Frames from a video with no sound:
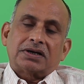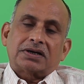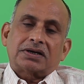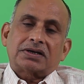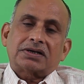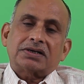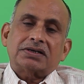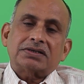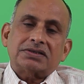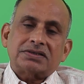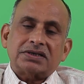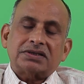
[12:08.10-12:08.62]

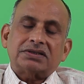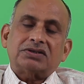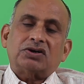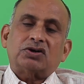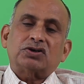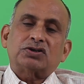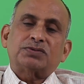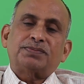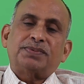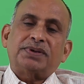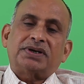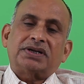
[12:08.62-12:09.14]
construct the
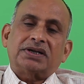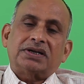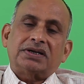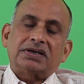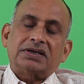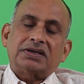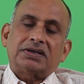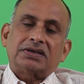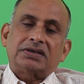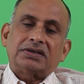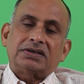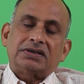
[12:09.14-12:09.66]
hospital
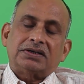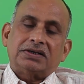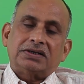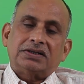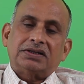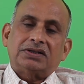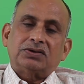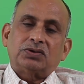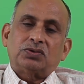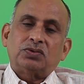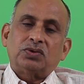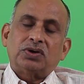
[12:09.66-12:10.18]
in
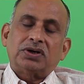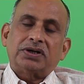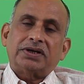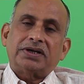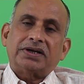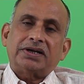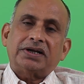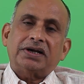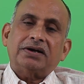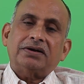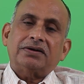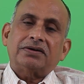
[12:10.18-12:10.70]
the rural
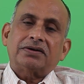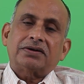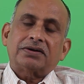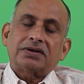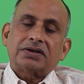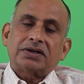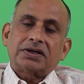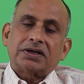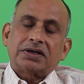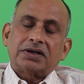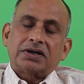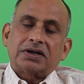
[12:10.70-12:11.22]
area
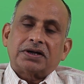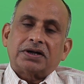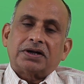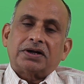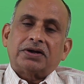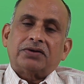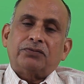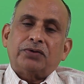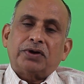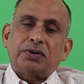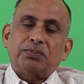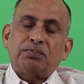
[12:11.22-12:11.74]

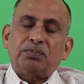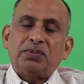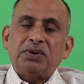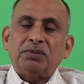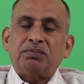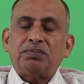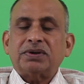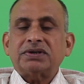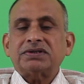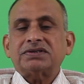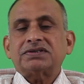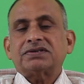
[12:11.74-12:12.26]
where
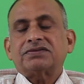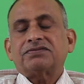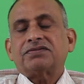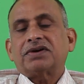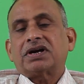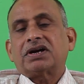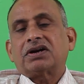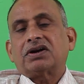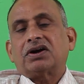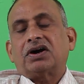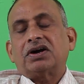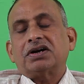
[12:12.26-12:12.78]
peoples were
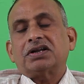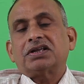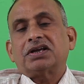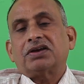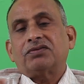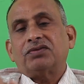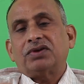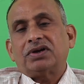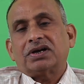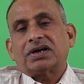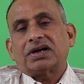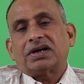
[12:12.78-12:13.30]
not
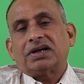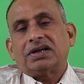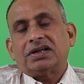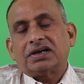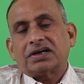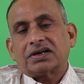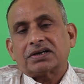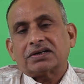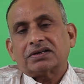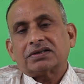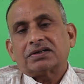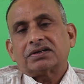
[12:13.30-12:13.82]
having
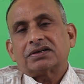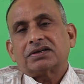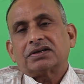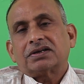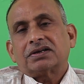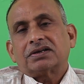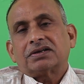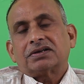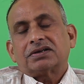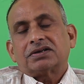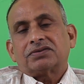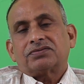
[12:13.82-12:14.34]
earlier
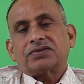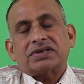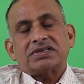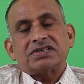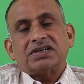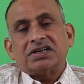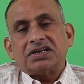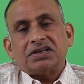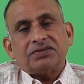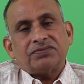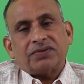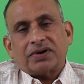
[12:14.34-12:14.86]

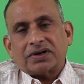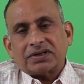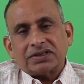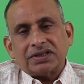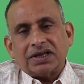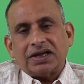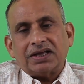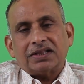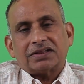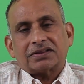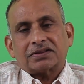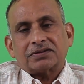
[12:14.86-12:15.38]
facility for the
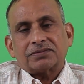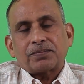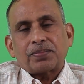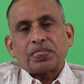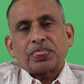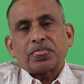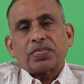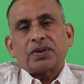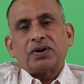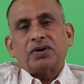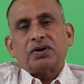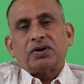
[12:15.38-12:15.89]
health.
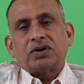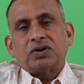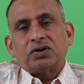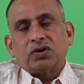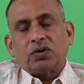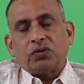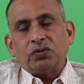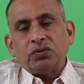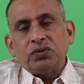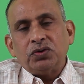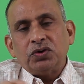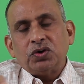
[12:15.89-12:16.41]

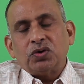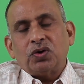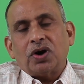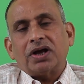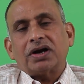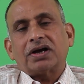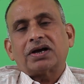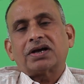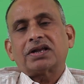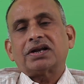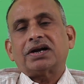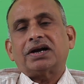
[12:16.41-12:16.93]
Now you are
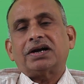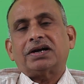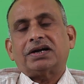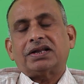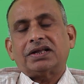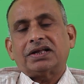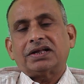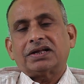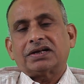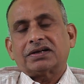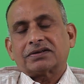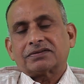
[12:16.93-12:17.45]

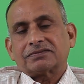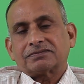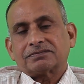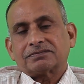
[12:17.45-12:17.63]
creating